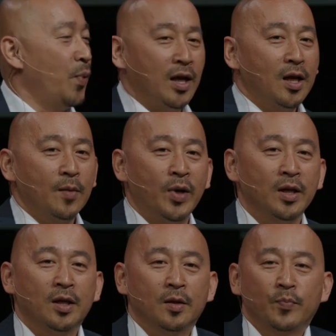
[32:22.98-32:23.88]
but
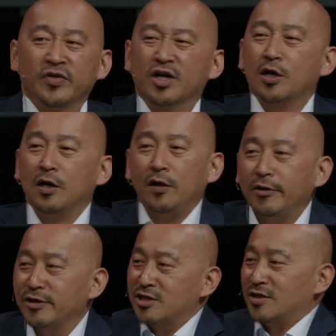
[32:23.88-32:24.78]
the
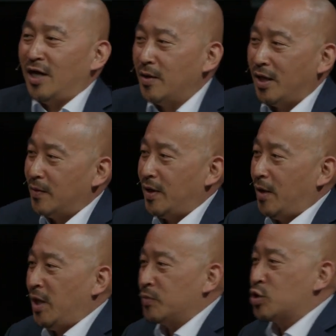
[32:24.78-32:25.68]
courage,
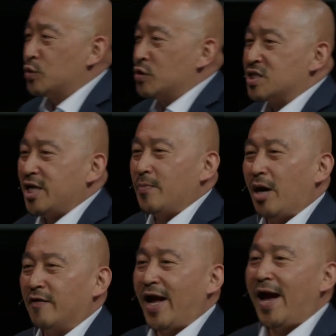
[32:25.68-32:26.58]
I mean, to step
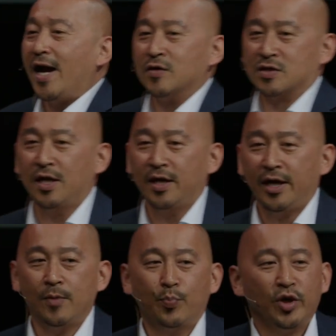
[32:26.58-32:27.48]
out of the house
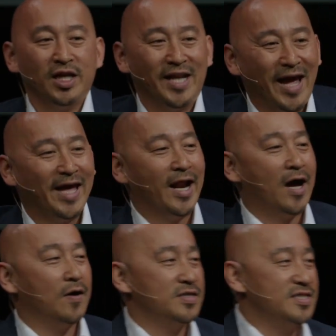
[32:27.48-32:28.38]
and put in 8
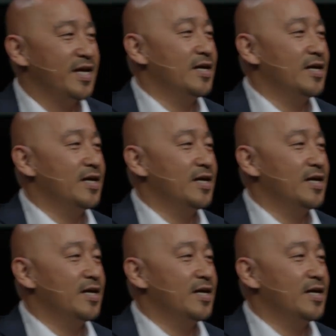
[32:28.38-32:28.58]
hours,